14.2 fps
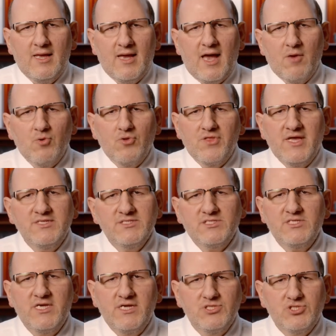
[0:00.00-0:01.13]
I will then
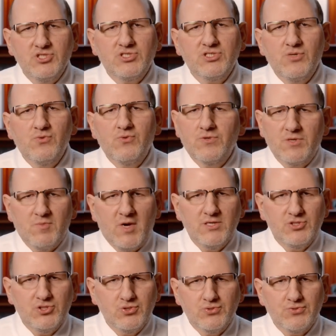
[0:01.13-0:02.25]
say just a word
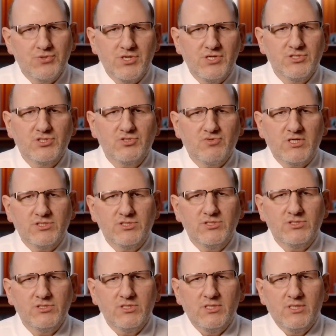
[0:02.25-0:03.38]
about jury
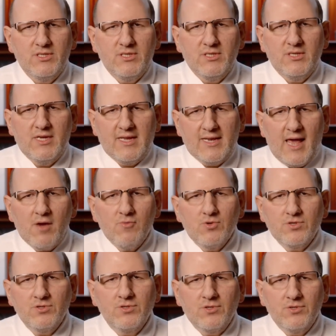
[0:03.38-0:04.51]
instructions, and I will
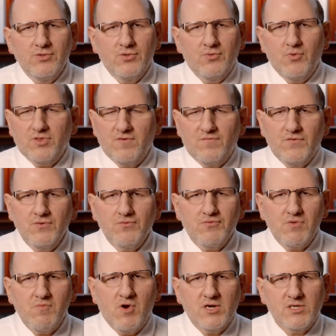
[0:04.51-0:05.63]
conclude with a few
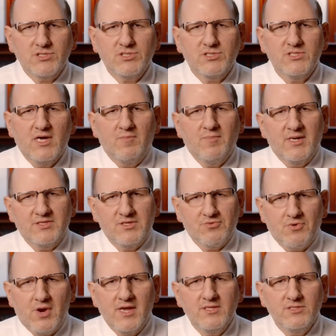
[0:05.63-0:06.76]
remarks about the
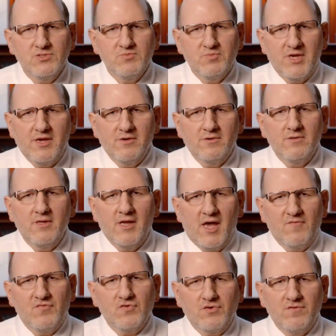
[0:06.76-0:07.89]
right to bail
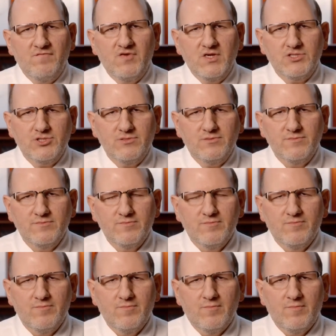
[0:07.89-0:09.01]
after conviction.
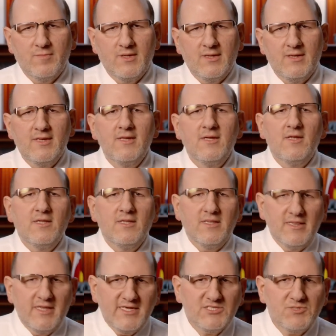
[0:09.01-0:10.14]

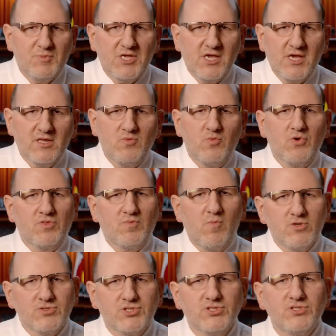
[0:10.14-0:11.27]
Let's begin with
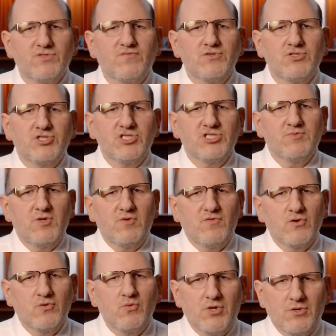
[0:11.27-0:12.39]
motions for judgment of
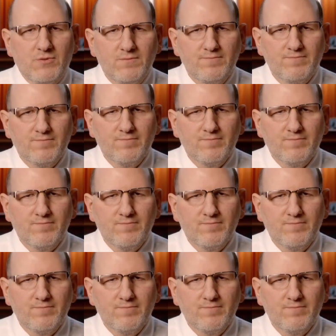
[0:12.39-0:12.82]
acquittal.